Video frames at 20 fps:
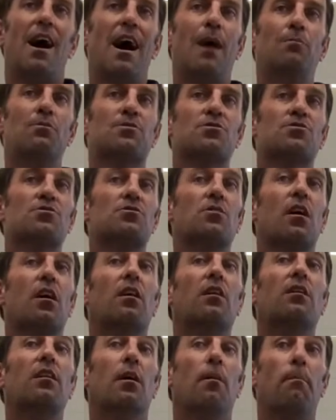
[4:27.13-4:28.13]
I would
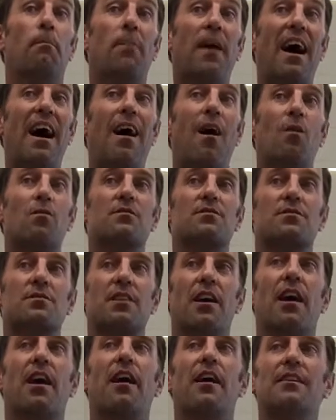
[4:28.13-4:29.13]
start about
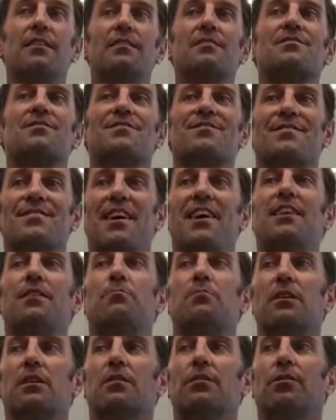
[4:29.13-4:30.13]
10
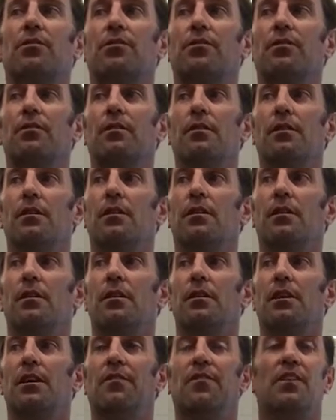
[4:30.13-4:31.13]
centimeters.
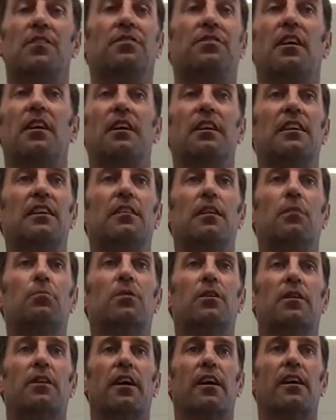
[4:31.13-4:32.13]
If I say any
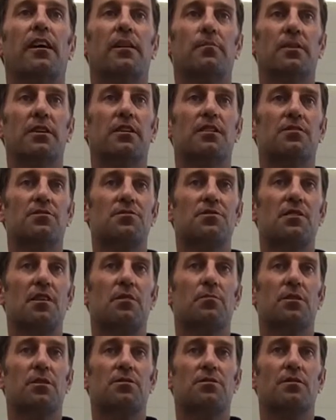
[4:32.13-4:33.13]
number today, I mean it in
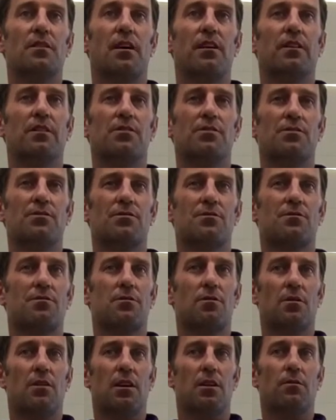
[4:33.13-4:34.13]
centimeters, not inches.
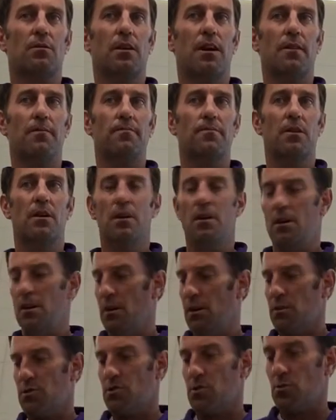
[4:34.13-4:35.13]
You okay with that?
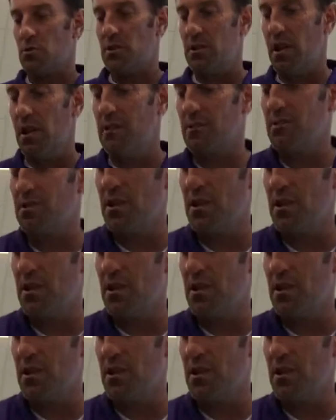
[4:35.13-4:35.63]
So 10